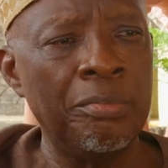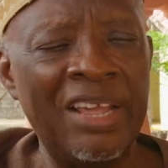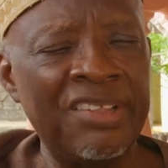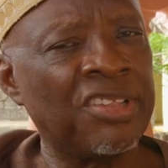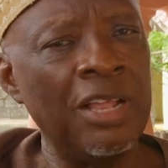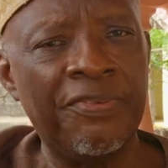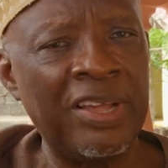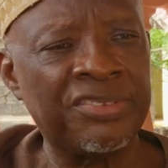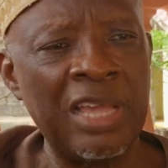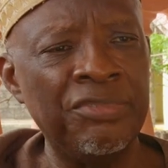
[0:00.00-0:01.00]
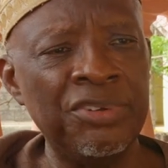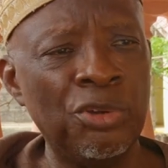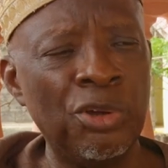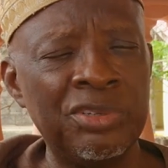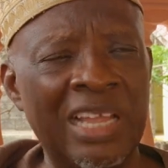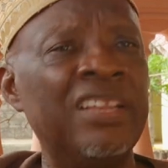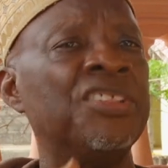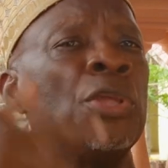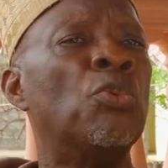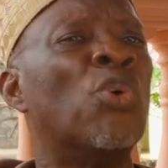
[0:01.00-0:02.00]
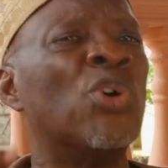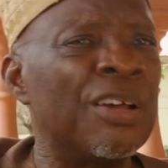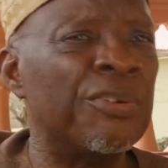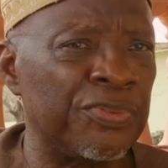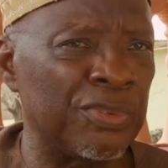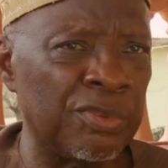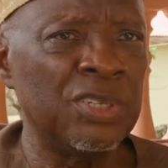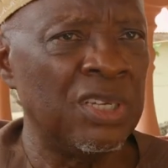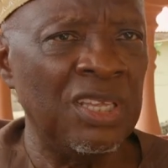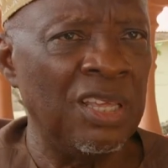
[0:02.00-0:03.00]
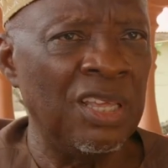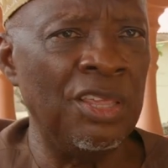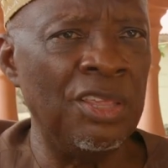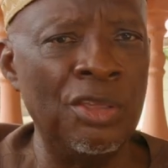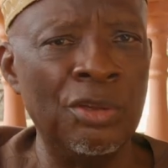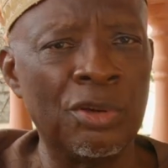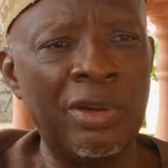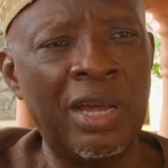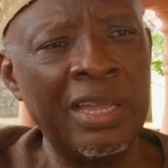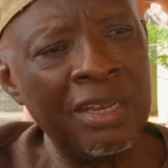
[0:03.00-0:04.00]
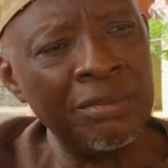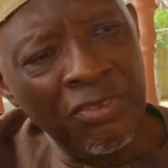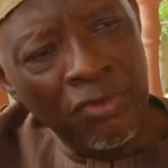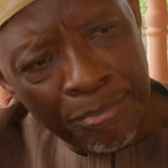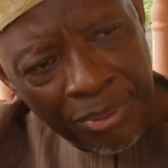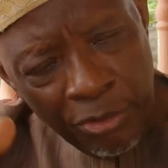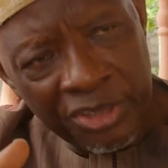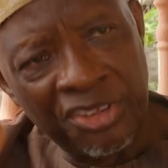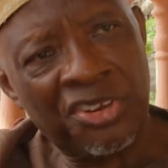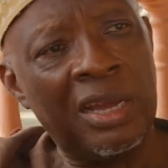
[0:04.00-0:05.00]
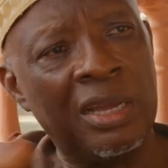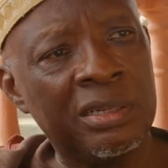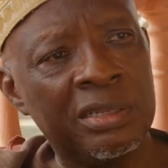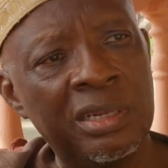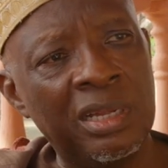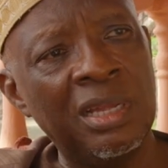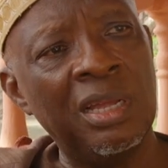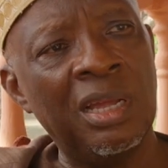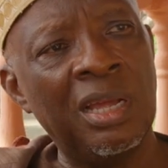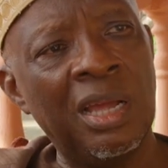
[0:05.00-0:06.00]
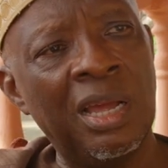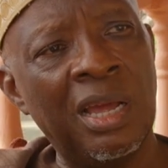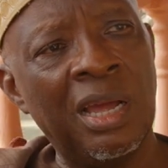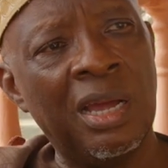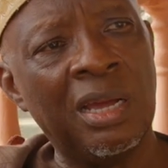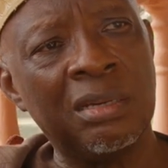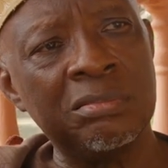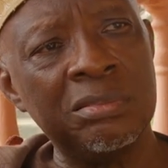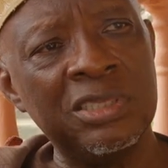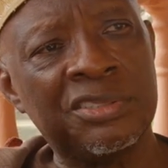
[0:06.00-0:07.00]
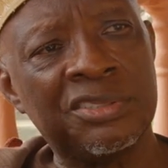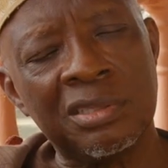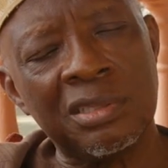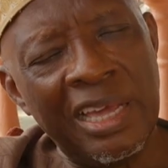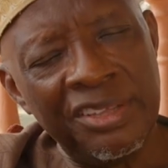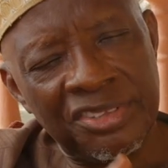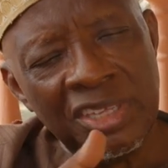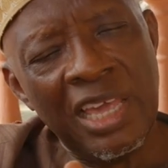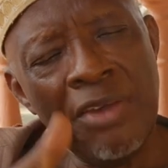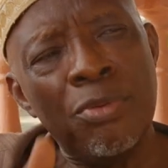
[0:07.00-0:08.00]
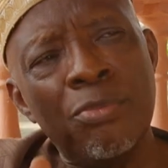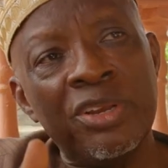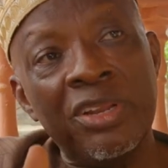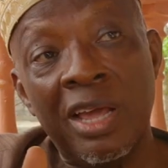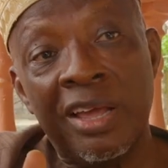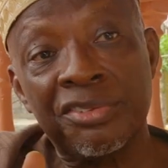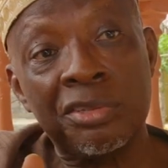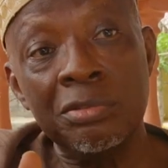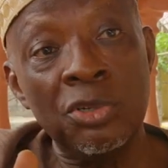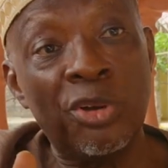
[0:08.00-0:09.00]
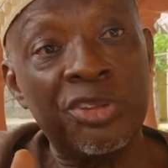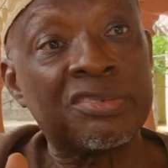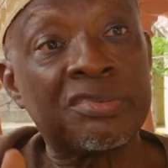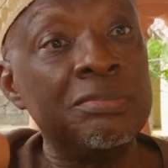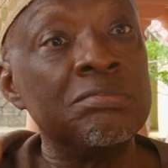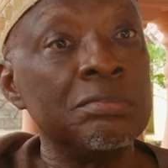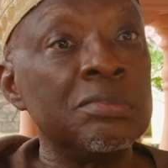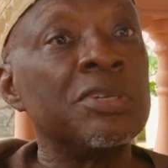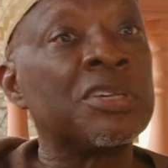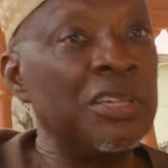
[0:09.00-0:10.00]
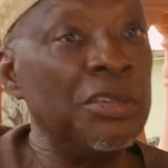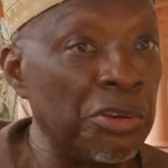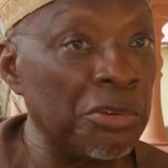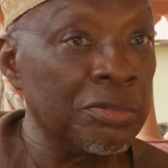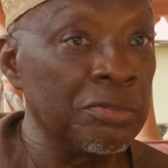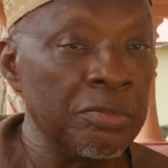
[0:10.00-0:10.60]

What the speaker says: myself as having done anything wonderful. You know, I can even play with a child. I see everybody as God's creation,